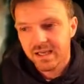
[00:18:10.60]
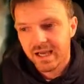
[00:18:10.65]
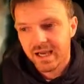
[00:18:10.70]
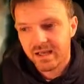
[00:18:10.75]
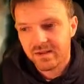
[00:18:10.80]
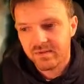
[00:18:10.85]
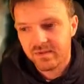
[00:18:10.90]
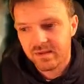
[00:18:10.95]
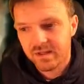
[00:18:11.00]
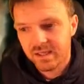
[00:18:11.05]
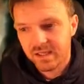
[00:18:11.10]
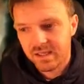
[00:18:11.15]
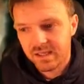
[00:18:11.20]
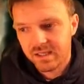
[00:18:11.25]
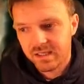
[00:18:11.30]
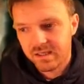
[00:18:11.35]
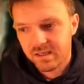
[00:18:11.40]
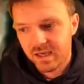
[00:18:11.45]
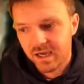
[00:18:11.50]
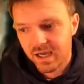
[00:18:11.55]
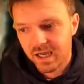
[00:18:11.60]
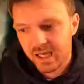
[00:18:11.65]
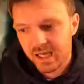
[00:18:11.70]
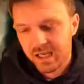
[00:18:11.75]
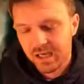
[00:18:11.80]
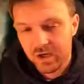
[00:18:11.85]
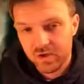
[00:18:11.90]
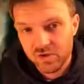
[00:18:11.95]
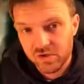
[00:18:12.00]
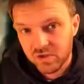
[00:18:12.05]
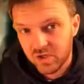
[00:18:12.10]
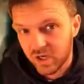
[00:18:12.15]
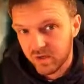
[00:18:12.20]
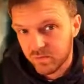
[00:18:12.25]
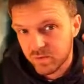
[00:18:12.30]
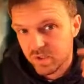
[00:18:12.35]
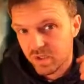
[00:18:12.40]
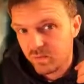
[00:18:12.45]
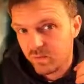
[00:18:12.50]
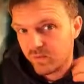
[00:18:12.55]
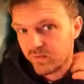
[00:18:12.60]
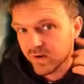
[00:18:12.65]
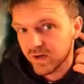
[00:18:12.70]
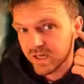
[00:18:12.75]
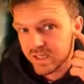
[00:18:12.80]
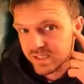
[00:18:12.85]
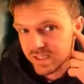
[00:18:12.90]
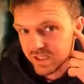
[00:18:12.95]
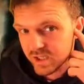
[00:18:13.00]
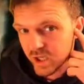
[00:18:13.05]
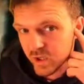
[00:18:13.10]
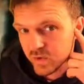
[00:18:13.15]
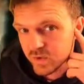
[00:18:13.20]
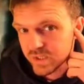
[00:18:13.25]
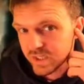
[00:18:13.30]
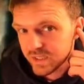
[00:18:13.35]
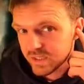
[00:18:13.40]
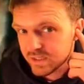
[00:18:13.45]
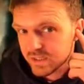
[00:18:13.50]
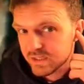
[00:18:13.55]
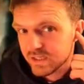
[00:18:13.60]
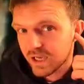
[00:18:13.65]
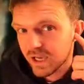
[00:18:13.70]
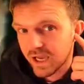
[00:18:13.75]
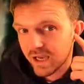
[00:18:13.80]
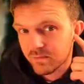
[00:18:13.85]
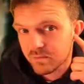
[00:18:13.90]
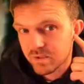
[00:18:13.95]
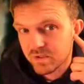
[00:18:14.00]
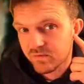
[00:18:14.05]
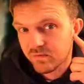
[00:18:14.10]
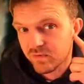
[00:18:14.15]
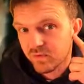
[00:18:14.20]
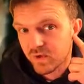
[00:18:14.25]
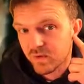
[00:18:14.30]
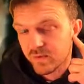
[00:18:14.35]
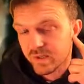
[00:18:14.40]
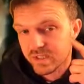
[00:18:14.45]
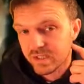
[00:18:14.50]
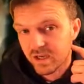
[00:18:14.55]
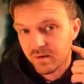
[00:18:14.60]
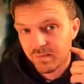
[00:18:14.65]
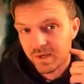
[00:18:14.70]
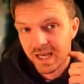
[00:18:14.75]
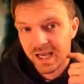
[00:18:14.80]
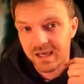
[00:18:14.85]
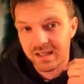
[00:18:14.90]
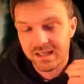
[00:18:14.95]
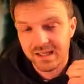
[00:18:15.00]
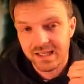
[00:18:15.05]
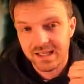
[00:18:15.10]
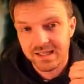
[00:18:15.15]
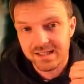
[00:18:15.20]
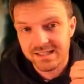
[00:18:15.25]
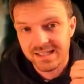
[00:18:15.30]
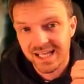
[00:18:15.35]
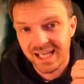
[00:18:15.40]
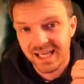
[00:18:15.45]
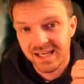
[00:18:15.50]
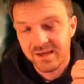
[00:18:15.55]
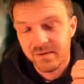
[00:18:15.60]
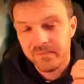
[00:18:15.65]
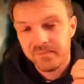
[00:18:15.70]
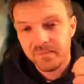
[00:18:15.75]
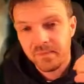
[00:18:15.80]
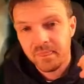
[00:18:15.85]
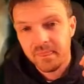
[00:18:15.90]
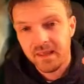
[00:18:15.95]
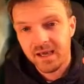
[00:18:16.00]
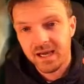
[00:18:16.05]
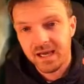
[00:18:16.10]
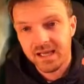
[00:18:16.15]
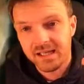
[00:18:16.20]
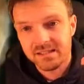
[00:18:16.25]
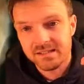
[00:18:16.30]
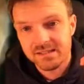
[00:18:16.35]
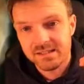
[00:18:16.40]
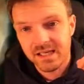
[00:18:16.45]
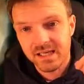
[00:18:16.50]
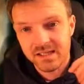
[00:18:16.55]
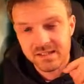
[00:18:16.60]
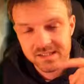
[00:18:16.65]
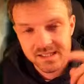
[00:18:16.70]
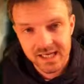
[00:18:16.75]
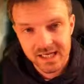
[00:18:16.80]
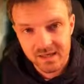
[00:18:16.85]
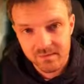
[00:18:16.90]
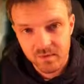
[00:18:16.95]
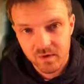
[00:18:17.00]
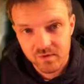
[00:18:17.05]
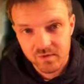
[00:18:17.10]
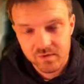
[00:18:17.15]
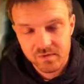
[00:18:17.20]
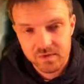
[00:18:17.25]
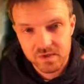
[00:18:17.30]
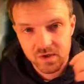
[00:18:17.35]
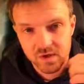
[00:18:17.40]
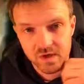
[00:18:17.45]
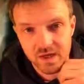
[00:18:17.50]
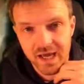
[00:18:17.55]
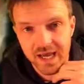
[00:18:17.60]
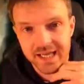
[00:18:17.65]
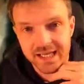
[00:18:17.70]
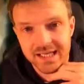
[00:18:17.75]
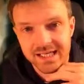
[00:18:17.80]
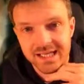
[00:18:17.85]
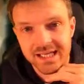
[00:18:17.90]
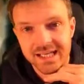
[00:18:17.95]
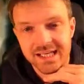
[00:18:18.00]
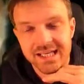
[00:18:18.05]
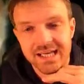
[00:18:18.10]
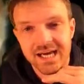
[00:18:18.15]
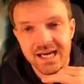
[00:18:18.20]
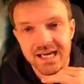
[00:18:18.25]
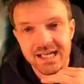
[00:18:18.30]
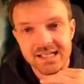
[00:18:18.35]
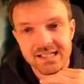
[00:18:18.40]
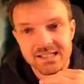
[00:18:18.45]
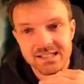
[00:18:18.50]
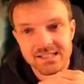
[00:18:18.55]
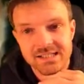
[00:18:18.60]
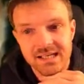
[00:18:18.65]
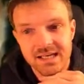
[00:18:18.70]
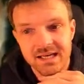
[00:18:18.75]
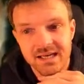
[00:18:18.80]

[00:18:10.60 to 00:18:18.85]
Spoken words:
and the lunchtime supervisor noticed some fluid coming out of the kid's ear, and sent him off to A&E. And